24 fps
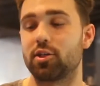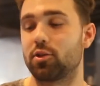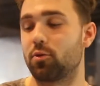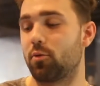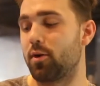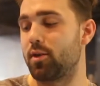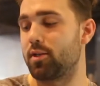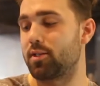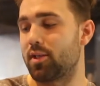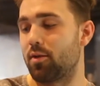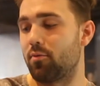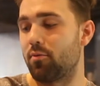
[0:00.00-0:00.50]
a
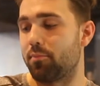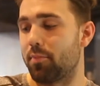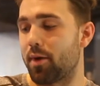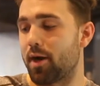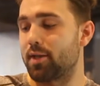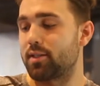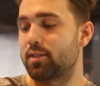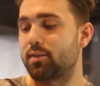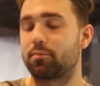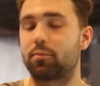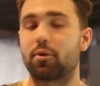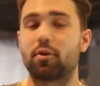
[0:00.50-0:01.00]
joint. Same with
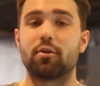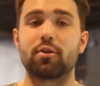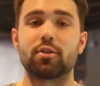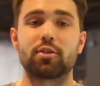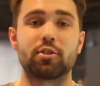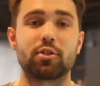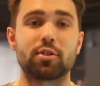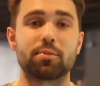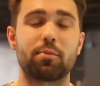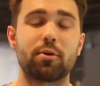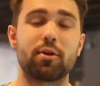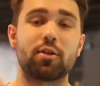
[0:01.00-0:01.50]
bicep curls,
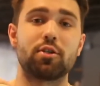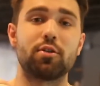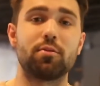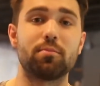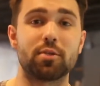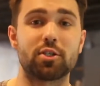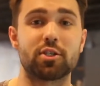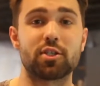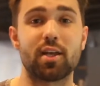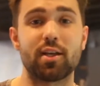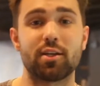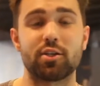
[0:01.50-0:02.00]
you're just putting too
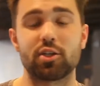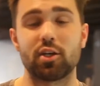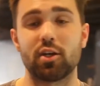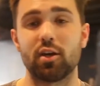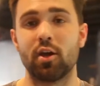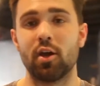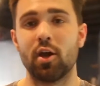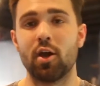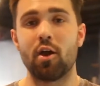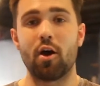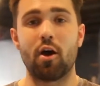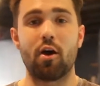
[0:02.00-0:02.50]
much tension
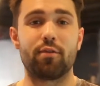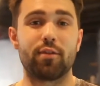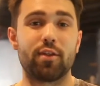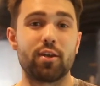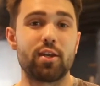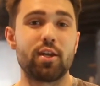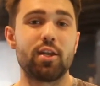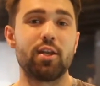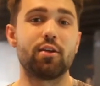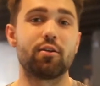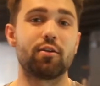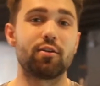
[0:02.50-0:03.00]
on the
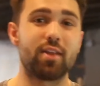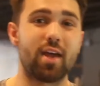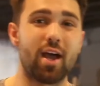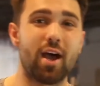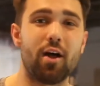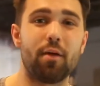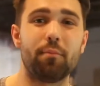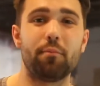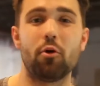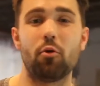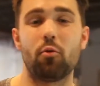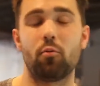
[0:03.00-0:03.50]
knee or the
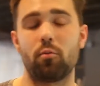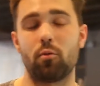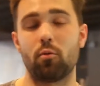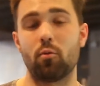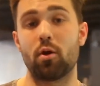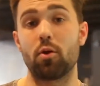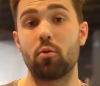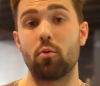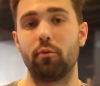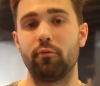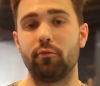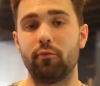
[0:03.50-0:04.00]
elbow, and we
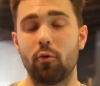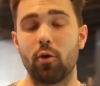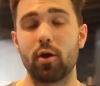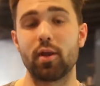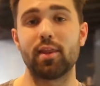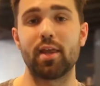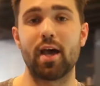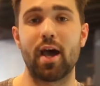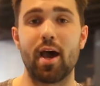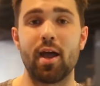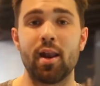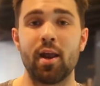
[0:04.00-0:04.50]
want to avoid
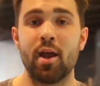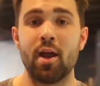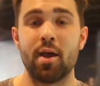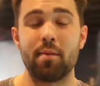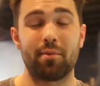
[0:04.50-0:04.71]
that.